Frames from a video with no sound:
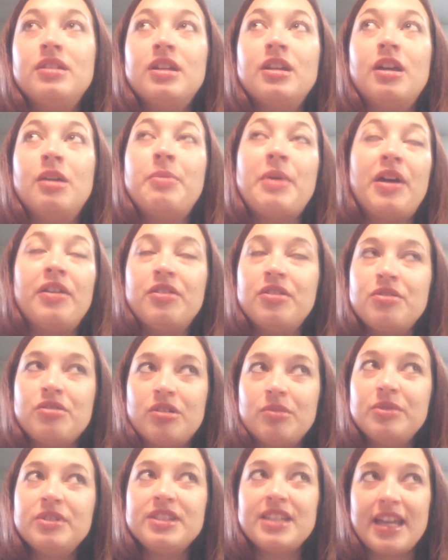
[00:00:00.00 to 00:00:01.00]
about our
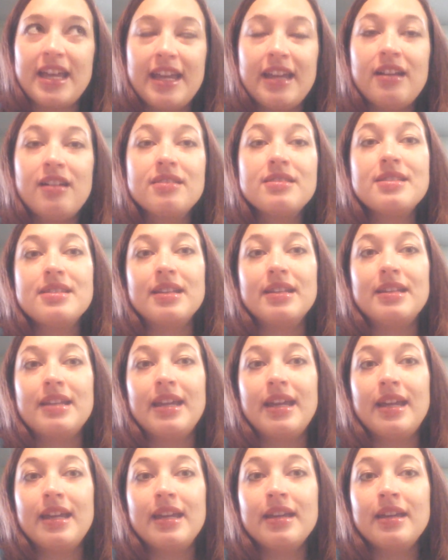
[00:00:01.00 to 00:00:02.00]
normal day on
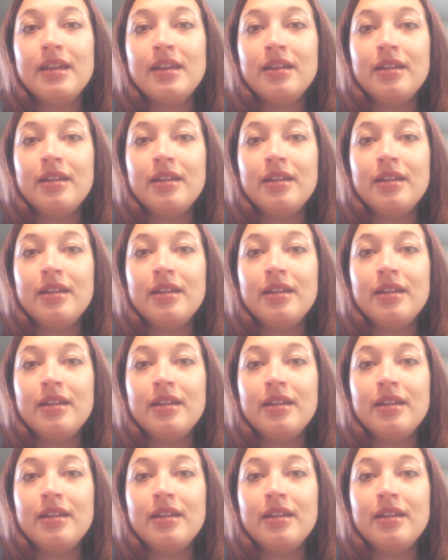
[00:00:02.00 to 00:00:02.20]
Sunday.